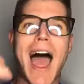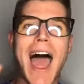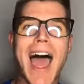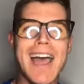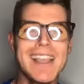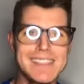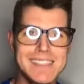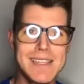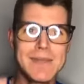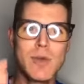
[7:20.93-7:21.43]

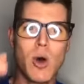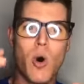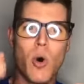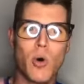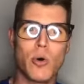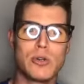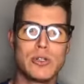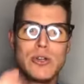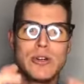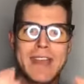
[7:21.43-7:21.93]
Ask them to
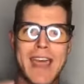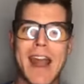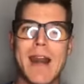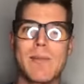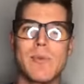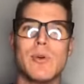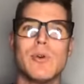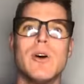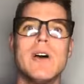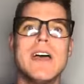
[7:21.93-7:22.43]
hold you
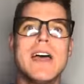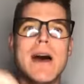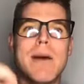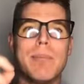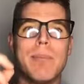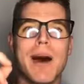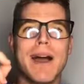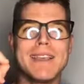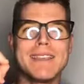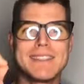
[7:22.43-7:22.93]
accountable
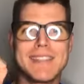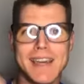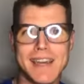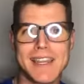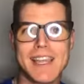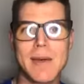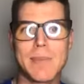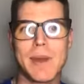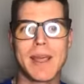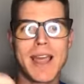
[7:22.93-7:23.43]
by
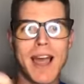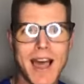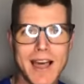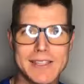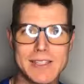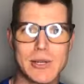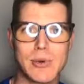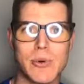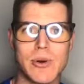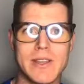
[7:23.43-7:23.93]
setting up a
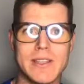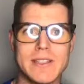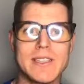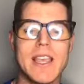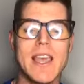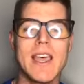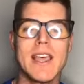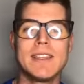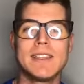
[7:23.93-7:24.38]
consequence.